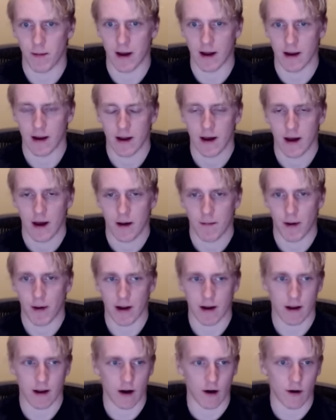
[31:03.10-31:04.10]
a bit.
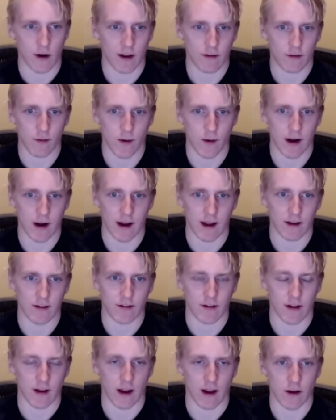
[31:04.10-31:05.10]
But, you know, it is what it
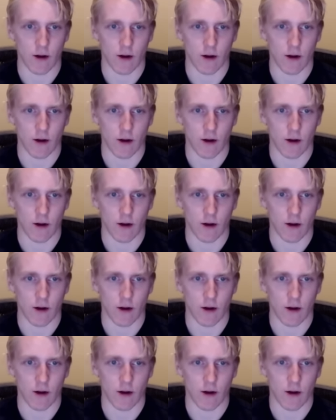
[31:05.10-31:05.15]
is, and,